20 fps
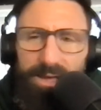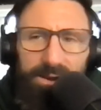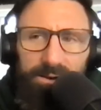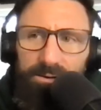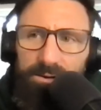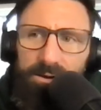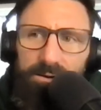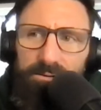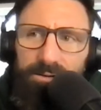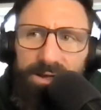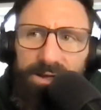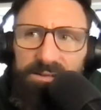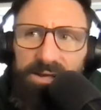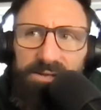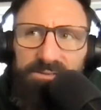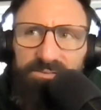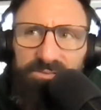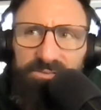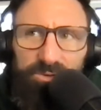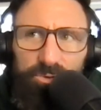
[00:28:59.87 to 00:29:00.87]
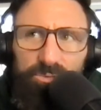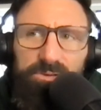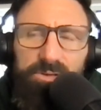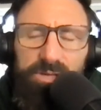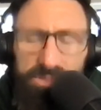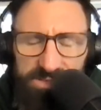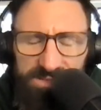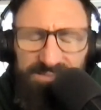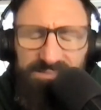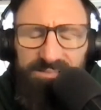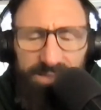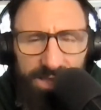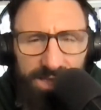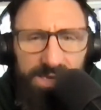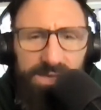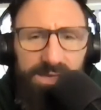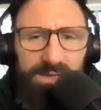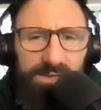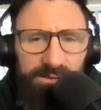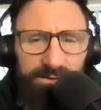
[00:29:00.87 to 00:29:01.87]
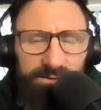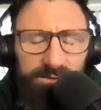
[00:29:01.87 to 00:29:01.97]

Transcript: don't know. I still to this day